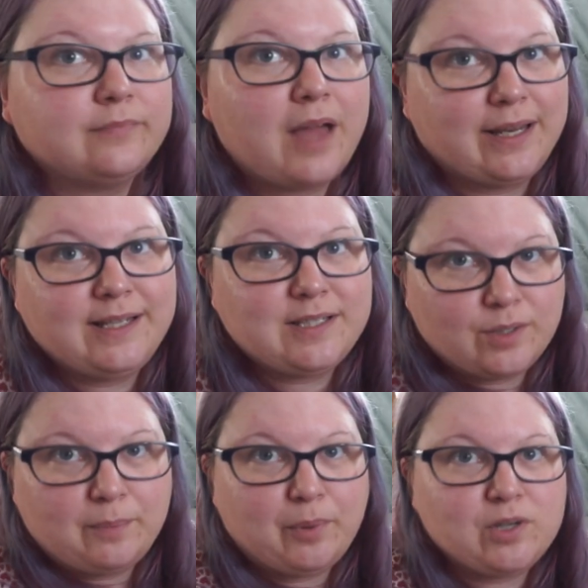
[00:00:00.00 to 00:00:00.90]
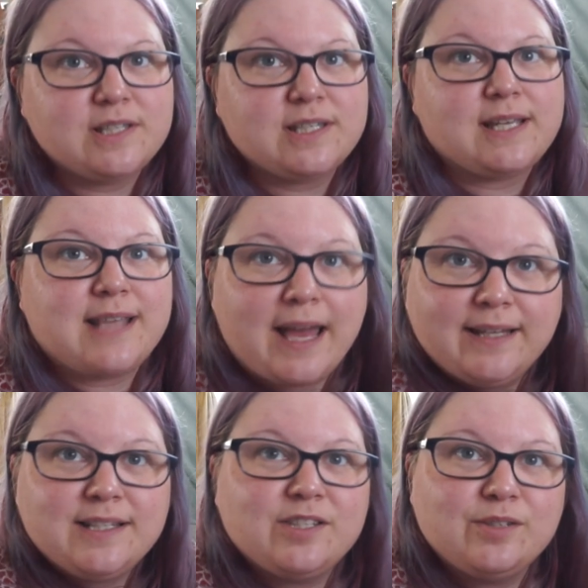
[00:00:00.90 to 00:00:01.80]
I need to unbox these. I
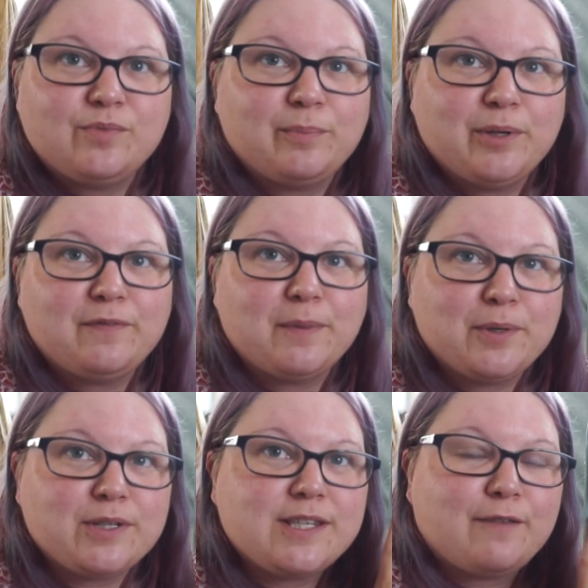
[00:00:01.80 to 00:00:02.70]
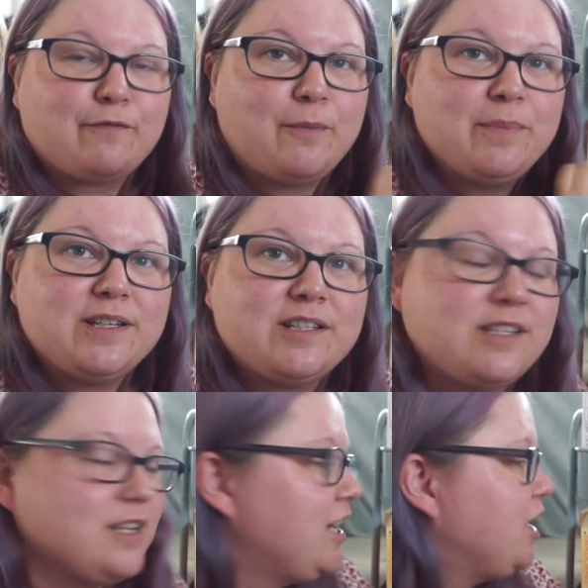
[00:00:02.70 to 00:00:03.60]
need to remove the books from this
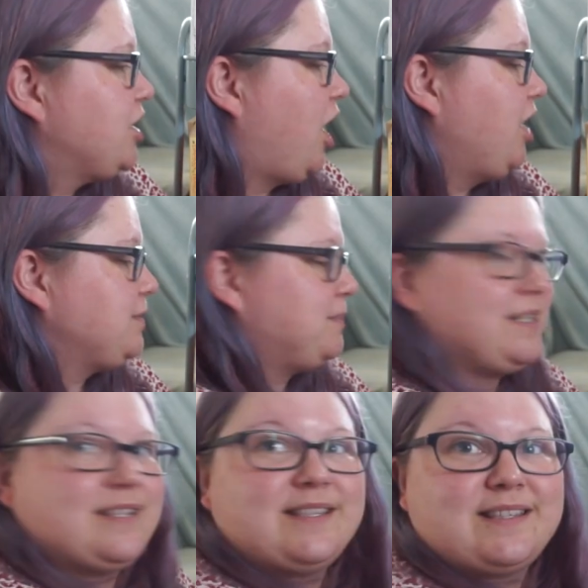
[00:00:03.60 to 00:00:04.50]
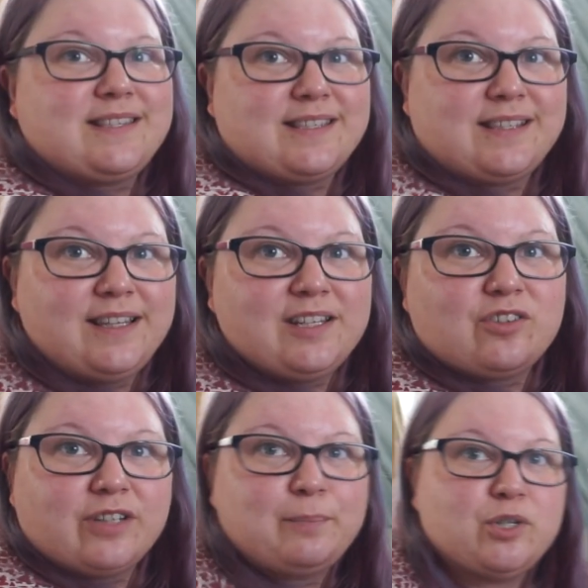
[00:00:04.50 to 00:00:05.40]
cart because it's
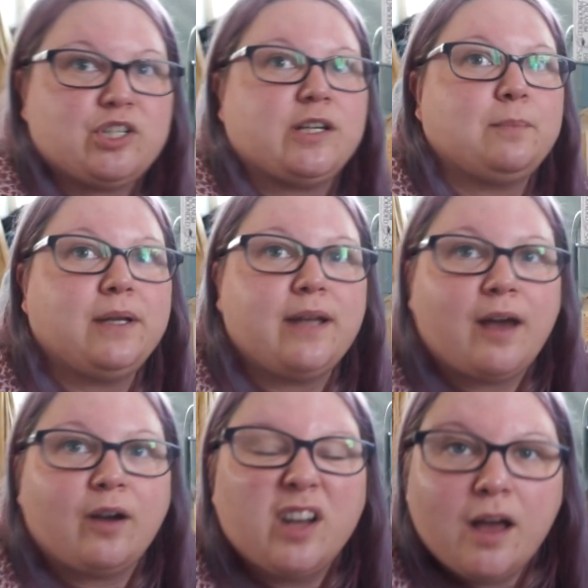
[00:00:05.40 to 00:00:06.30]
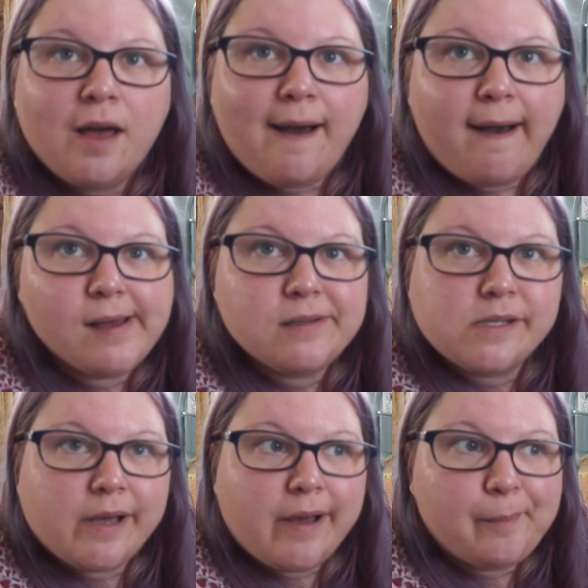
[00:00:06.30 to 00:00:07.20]
literally pushing me now.
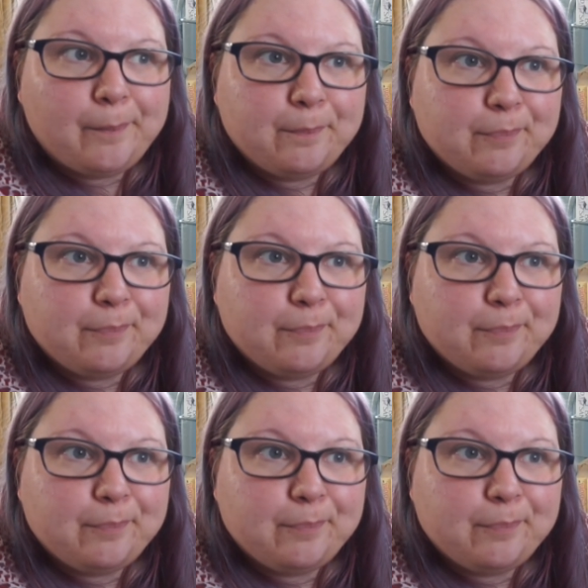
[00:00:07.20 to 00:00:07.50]
And um,